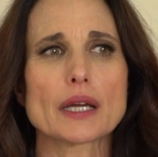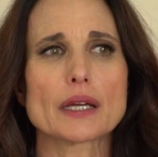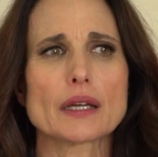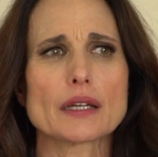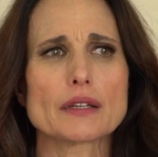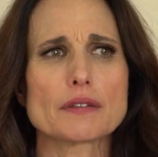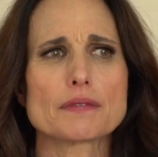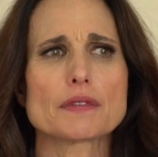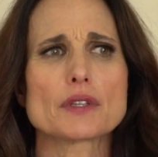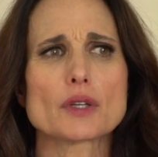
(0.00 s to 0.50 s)

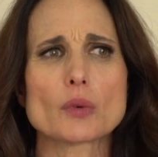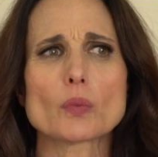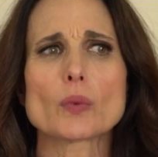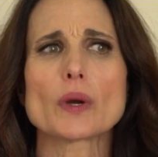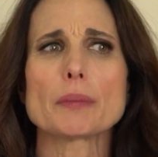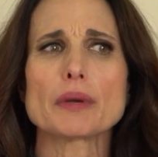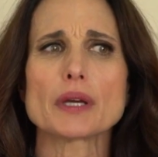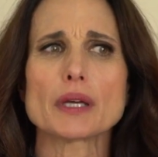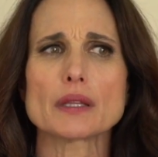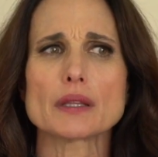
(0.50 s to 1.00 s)
if there are
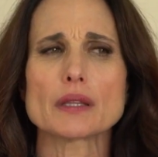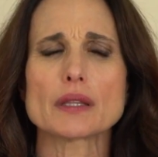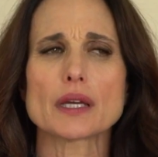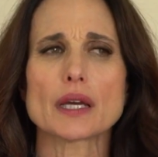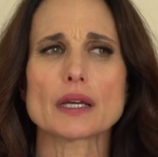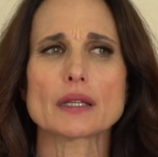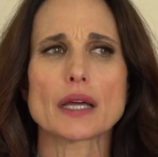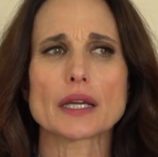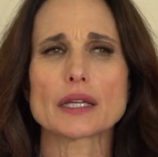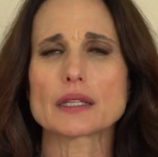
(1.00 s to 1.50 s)
women
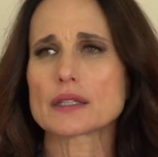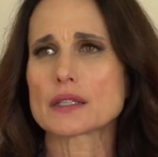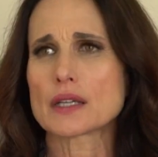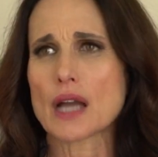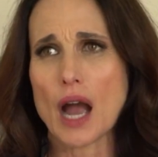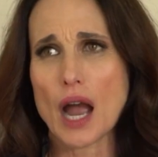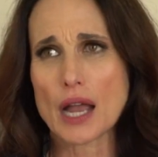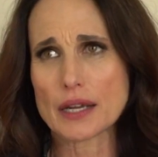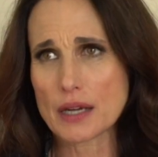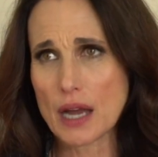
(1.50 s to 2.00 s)
that like
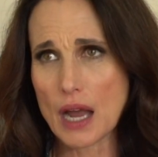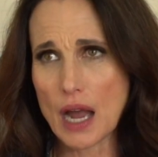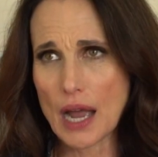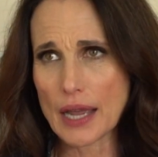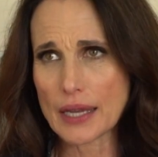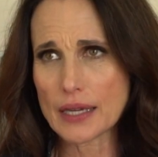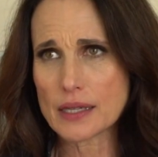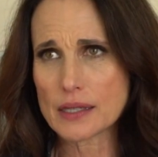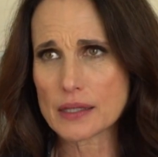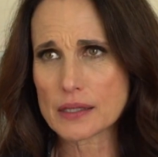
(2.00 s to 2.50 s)
guide
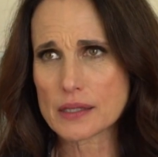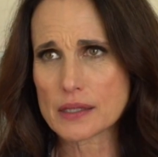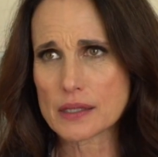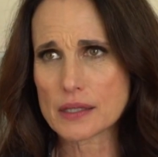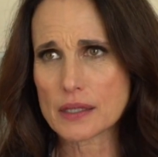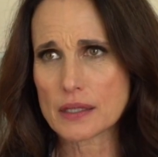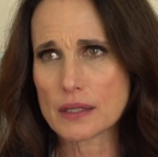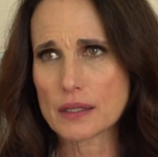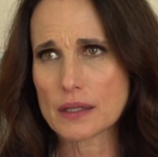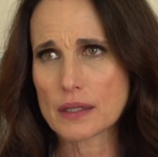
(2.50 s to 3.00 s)

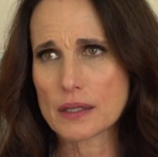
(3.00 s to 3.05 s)
hikes,